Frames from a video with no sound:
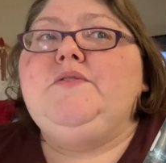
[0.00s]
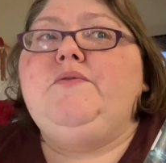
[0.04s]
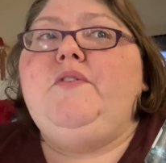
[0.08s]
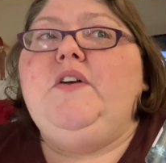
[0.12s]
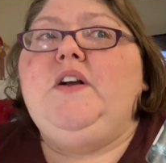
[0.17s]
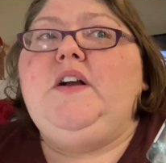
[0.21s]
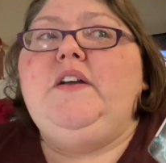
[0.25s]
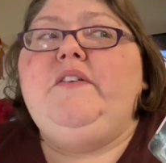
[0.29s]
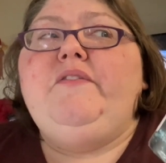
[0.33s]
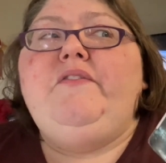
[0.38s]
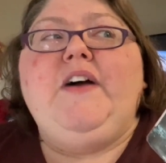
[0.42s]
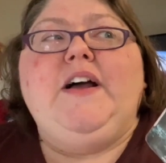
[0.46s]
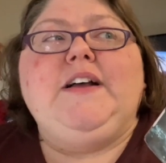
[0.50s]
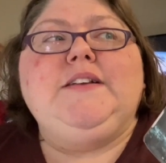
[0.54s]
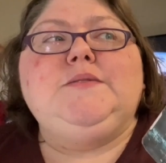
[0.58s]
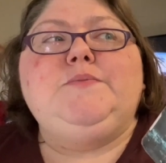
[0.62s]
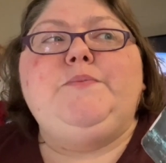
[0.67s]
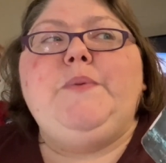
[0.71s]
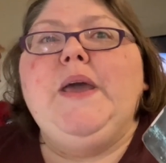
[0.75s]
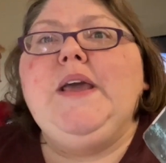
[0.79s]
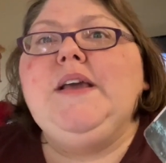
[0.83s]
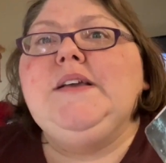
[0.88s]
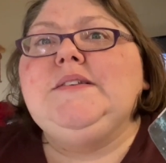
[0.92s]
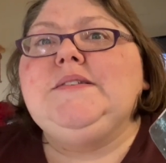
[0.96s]
very fast
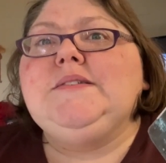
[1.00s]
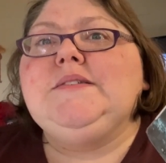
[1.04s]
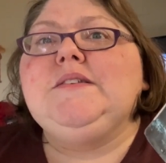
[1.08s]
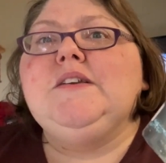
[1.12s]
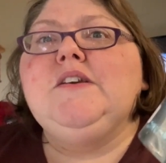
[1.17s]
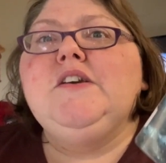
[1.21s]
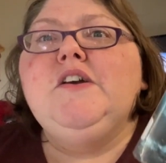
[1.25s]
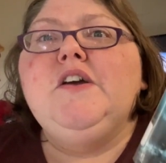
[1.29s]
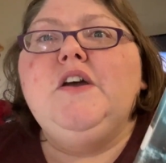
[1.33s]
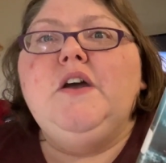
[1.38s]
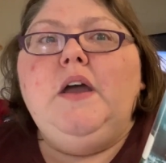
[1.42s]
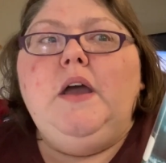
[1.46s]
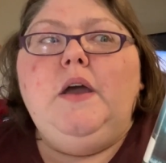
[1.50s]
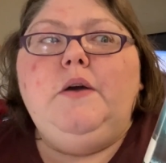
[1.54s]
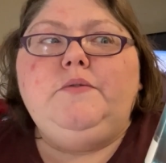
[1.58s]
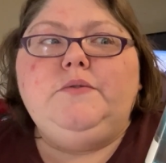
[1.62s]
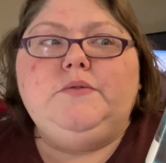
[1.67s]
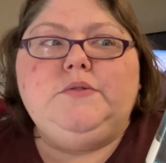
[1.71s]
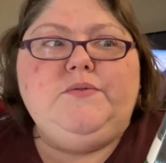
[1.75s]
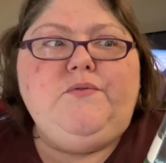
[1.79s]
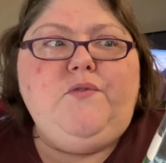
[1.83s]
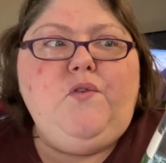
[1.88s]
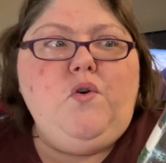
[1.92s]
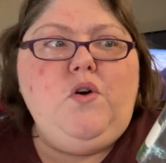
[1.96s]
paced. It
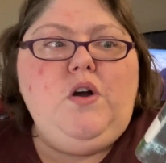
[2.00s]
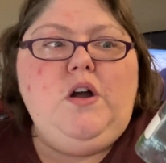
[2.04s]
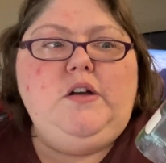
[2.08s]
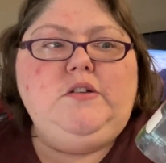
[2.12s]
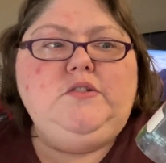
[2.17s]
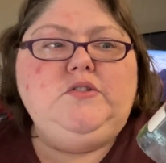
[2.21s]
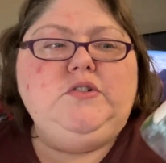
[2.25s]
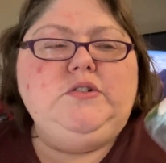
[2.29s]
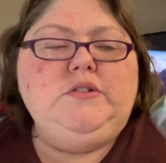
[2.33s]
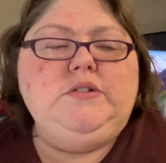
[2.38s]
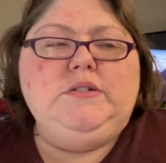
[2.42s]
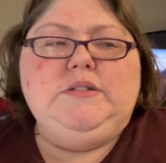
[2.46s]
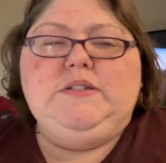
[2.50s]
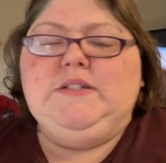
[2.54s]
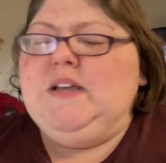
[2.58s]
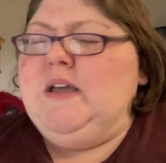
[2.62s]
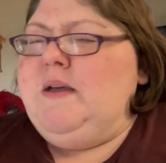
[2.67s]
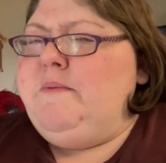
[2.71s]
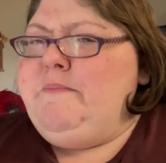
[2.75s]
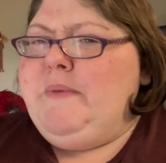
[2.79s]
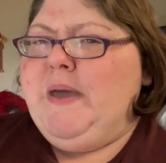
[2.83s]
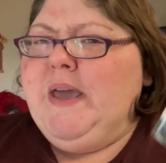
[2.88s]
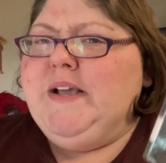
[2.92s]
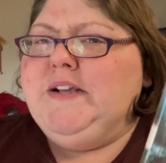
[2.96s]
was four hundred
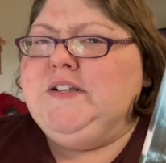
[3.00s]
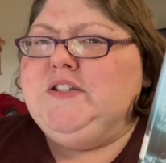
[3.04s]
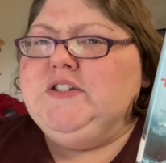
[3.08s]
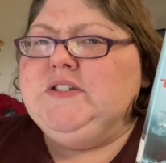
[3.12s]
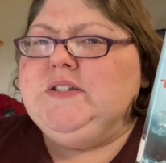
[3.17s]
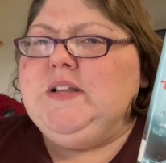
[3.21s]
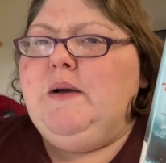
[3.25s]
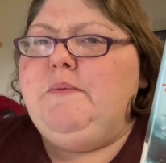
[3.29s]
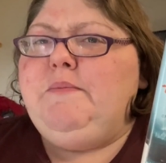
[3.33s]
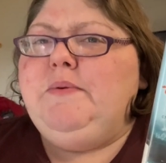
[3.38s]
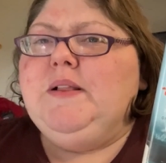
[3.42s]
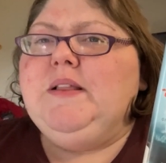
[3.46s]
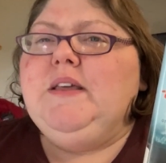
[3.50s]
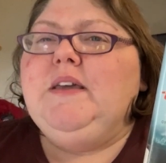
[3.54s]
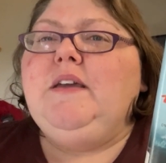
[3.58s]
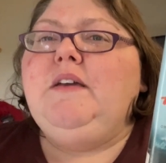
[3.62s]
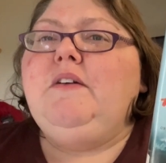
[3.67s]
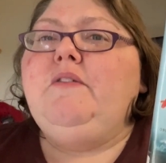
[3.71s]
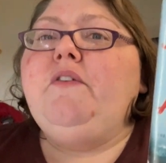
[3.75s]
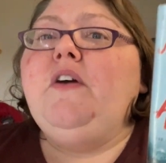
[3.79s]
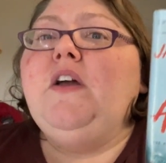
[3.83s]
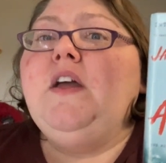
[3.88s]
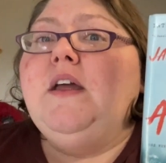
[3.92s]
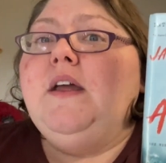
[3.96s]
ten pages, I believe,
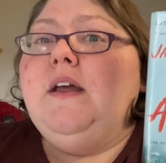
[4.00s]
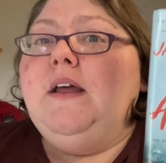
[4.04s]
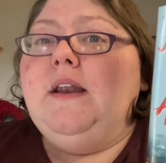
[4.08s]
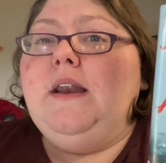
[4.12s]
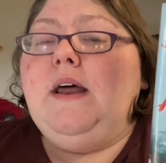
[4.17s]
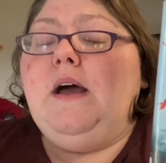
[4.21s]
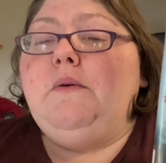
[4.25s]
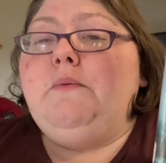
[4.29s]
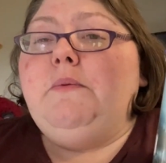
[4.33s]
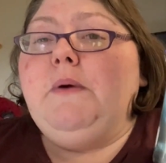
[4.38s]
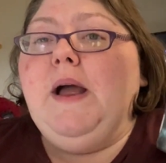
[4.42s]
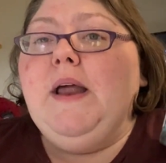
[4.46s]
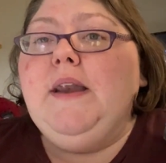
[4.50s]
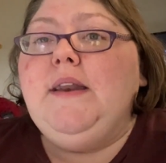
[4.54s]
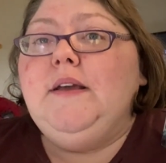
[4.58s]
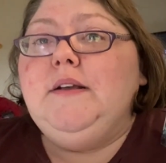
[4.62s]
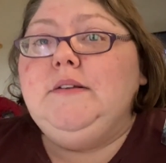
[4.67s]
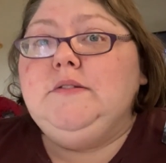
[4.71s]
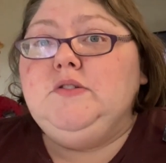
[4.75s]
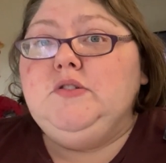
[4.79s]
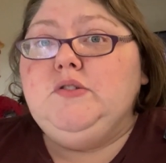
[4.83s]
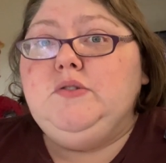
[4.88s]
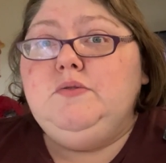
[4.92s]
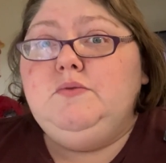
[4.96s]
and I read it
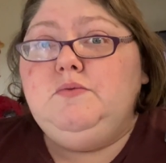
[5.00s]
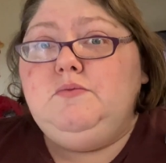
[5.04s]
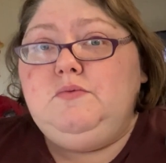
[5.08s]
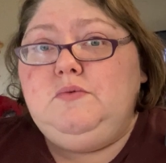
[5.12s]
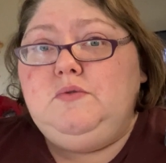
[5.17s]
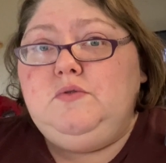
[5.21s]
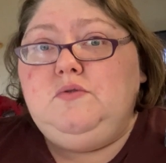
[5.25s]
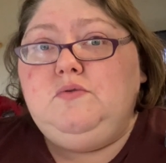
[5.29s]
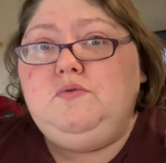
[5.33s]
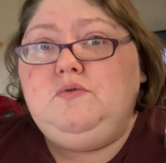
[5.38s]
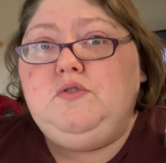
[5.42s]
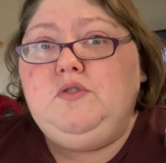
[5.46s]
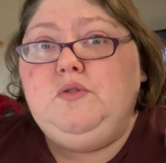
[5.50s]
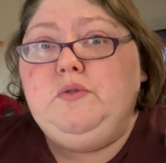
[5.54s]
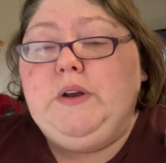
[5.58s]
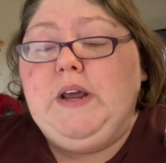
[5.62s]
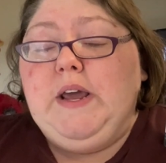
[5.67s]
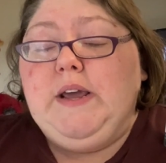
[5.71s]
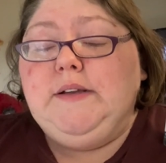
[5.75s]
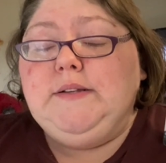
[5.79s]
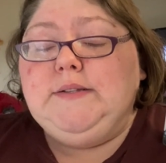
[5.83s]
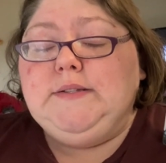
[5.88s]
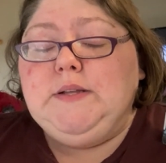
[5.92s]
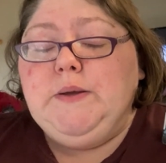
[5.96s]
in two
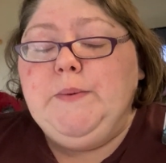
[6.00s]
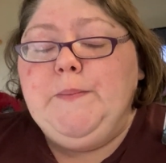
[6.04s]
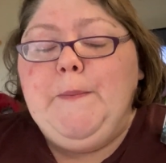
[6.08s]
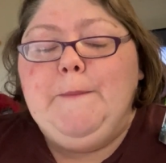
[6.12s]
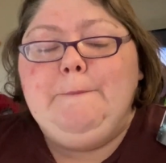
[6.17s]
days.